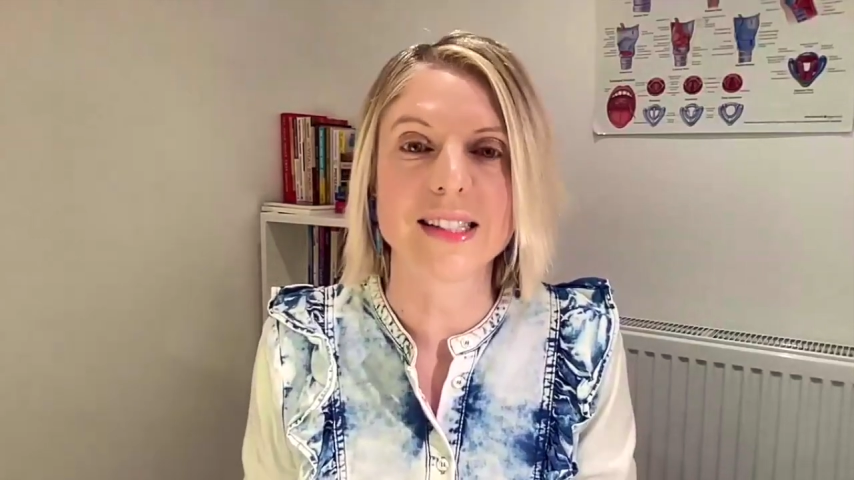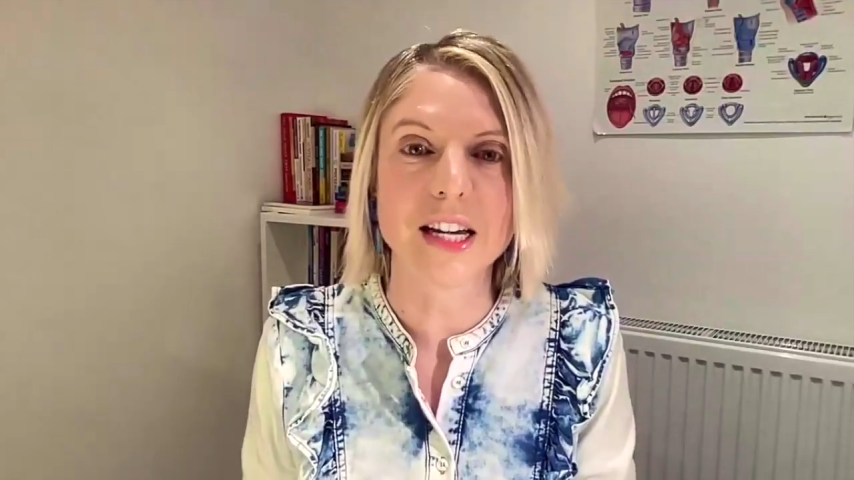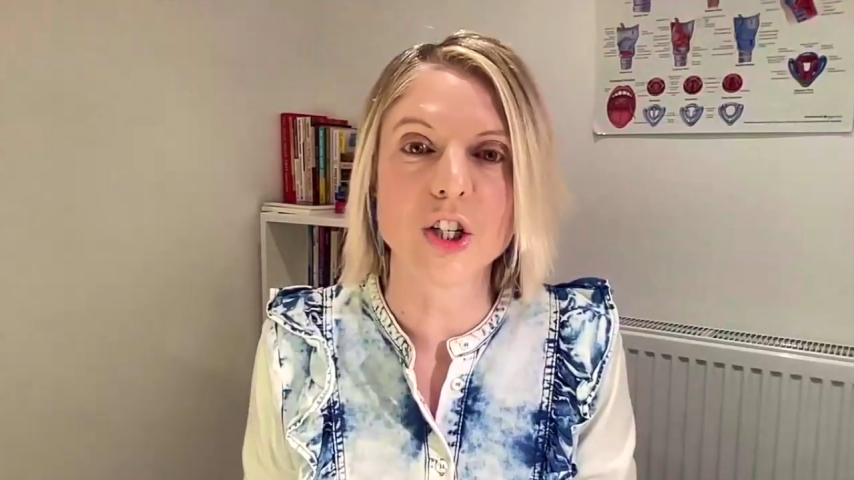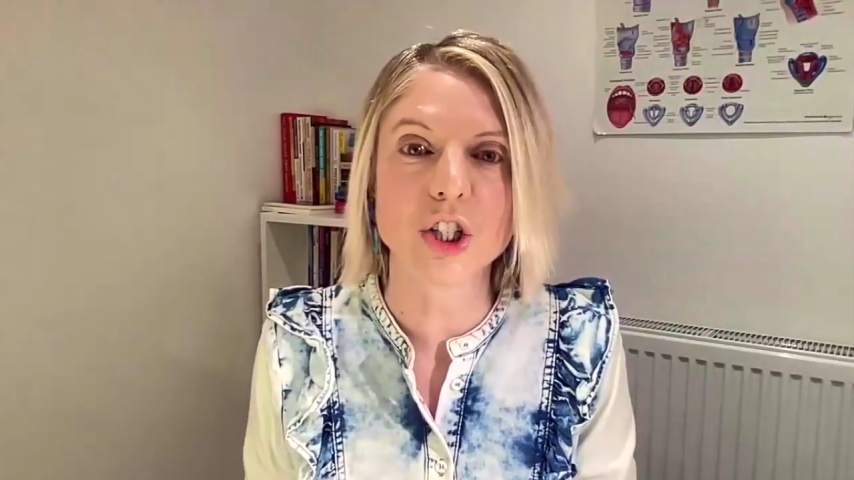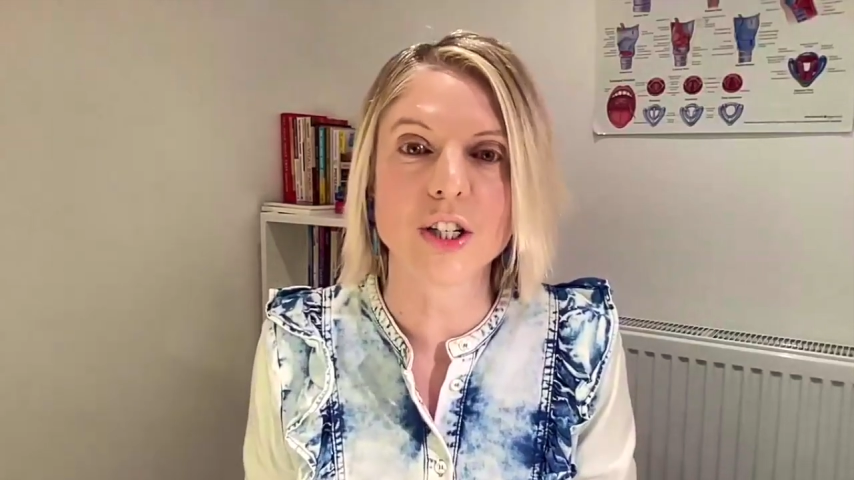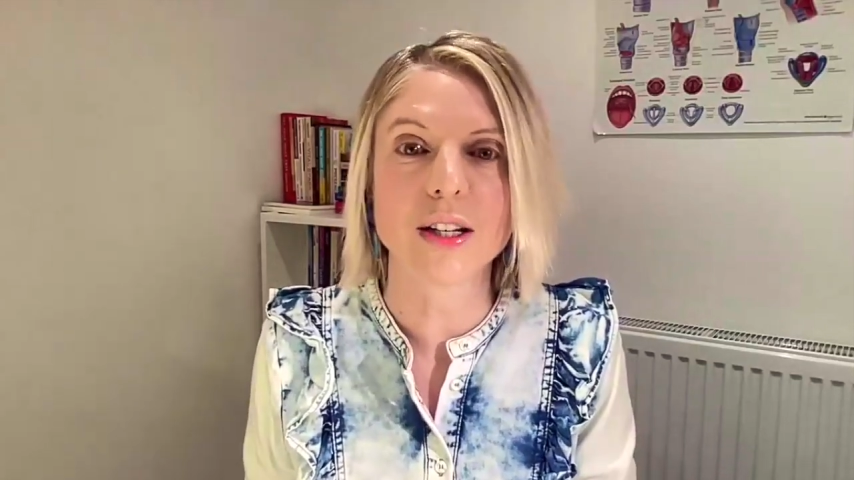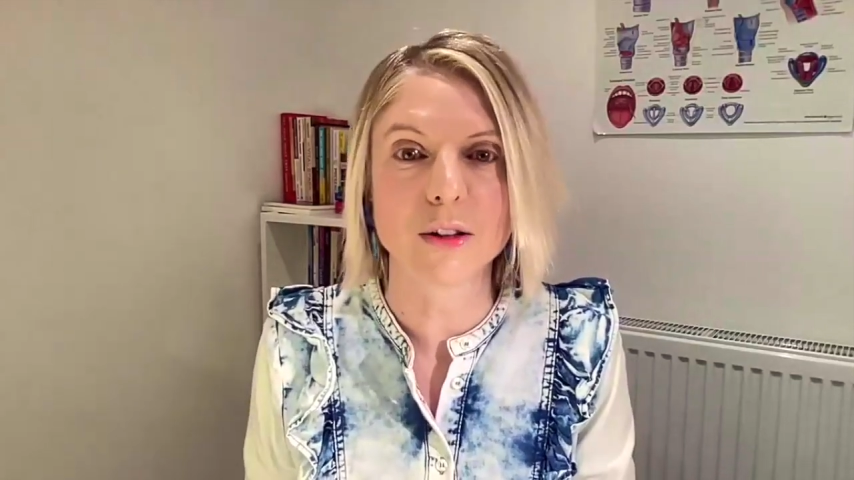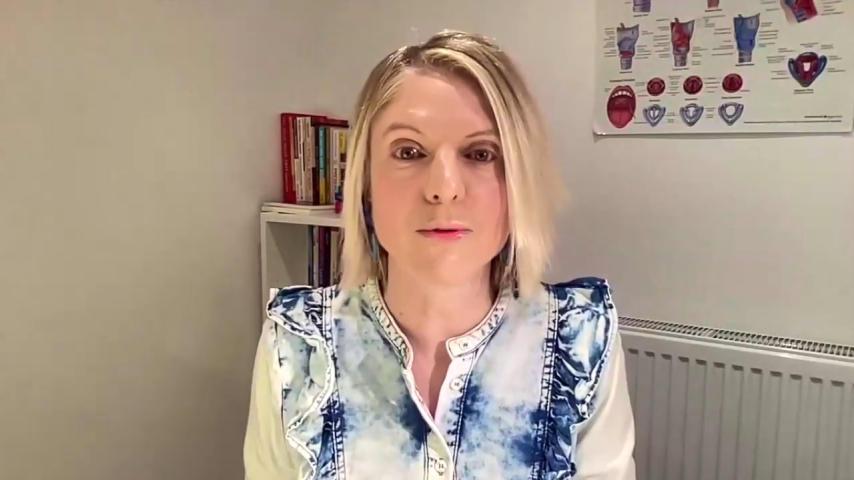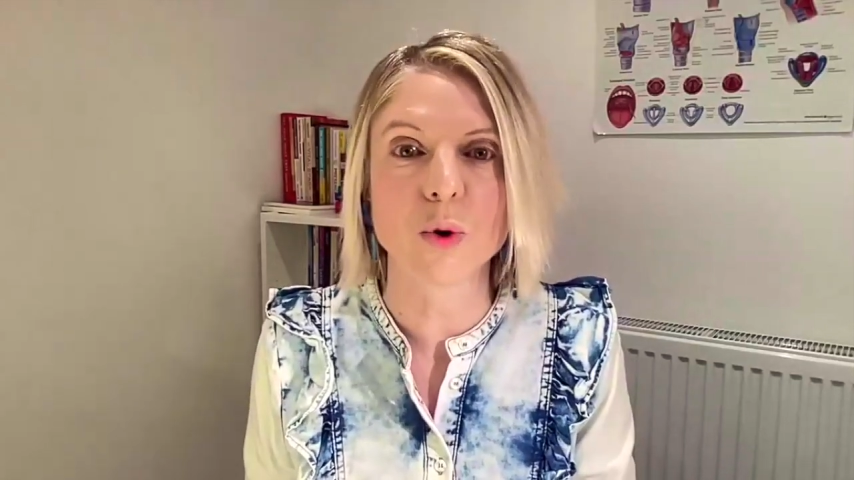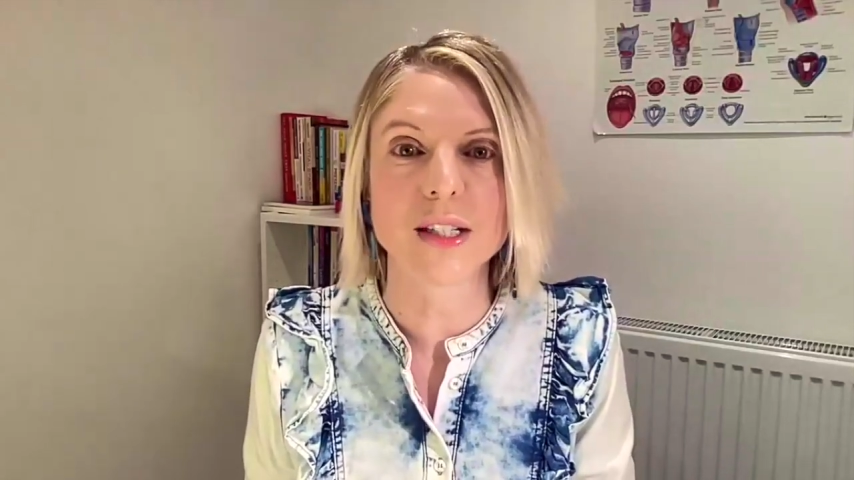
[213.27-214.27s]
tension in
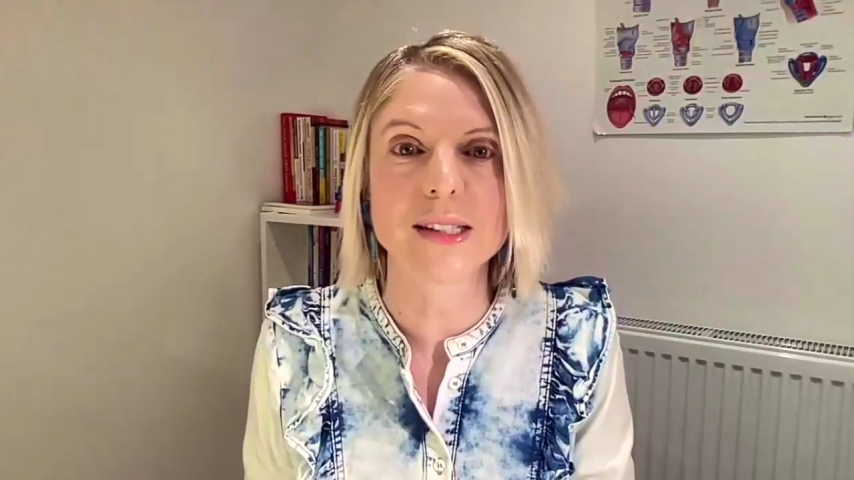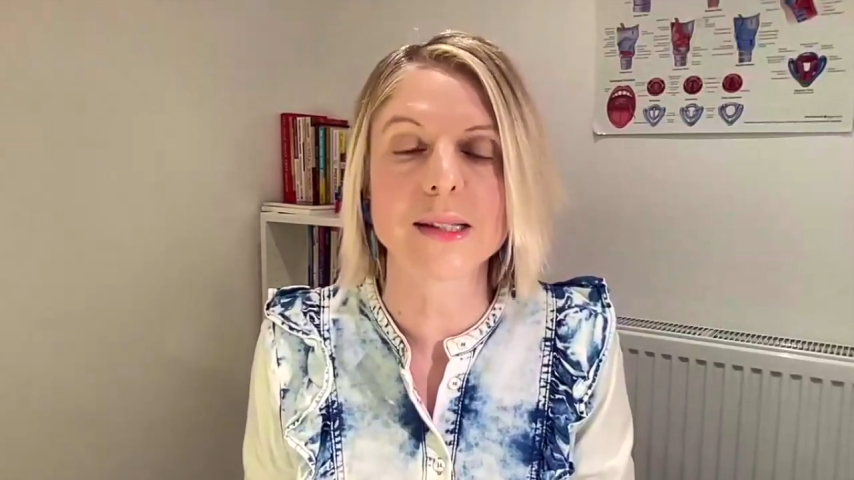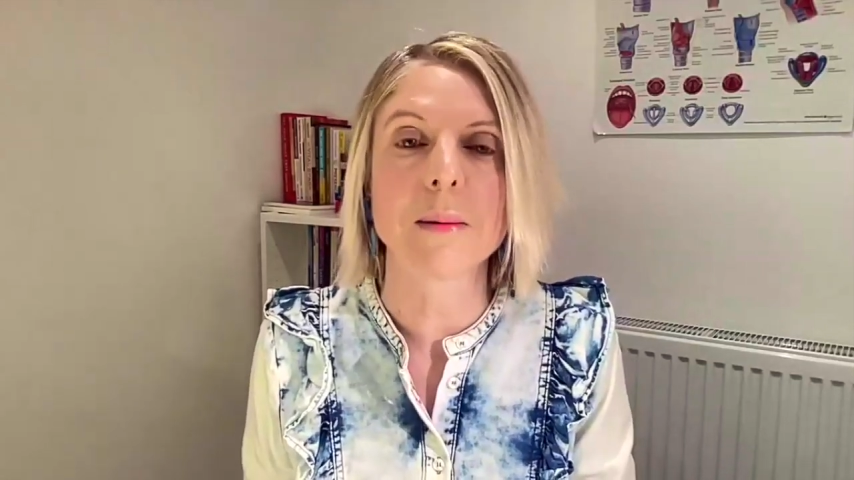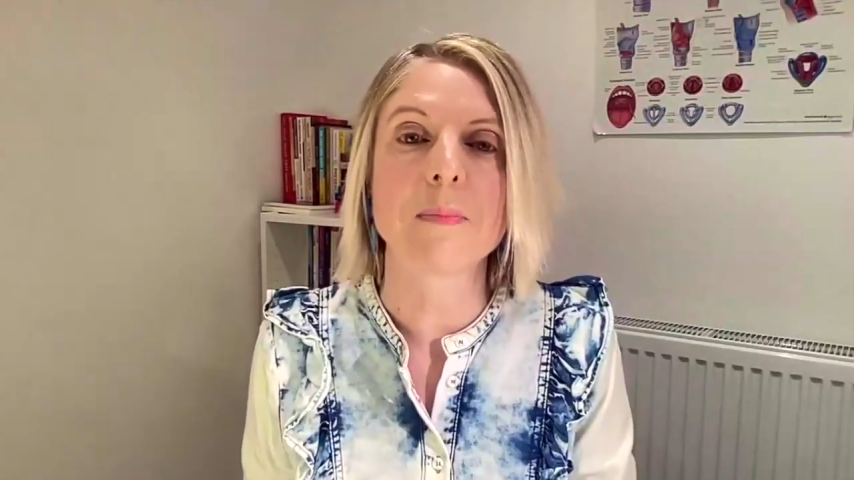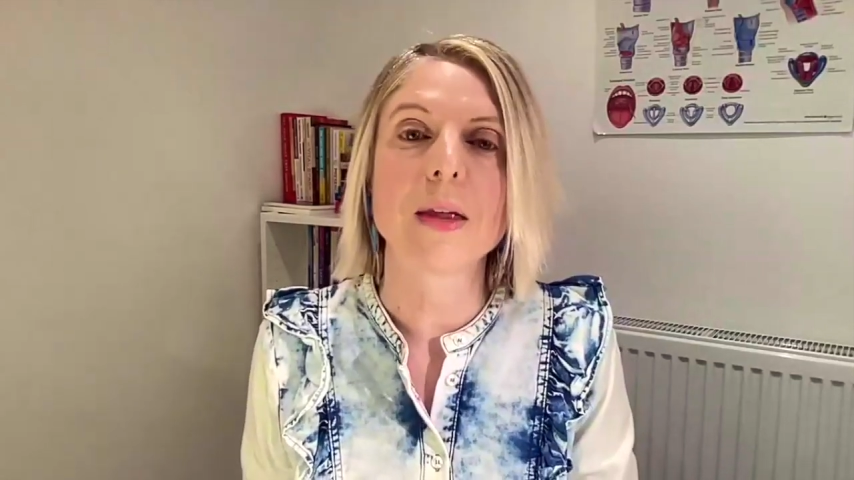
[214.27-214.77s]
the voice.